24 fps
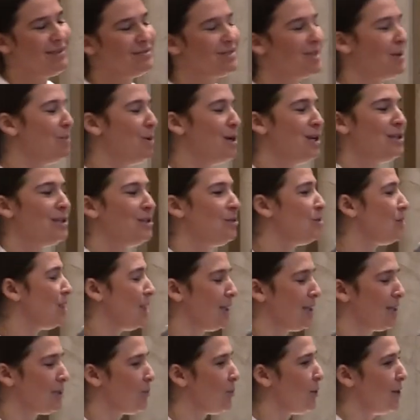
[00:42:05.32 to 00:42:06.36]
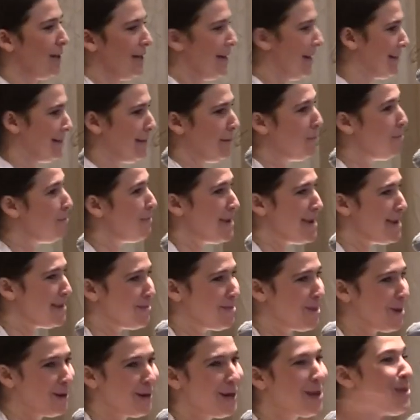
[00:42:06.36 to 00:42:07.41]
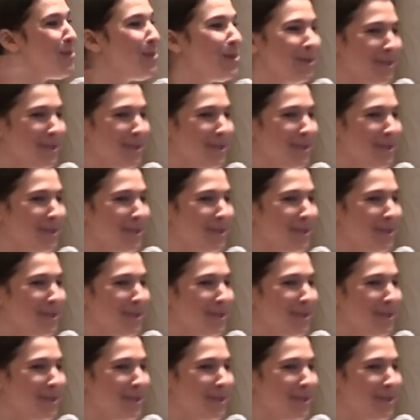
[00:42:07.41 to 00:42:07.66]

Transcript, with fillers: if someone is using this word, it doesn't mean they're in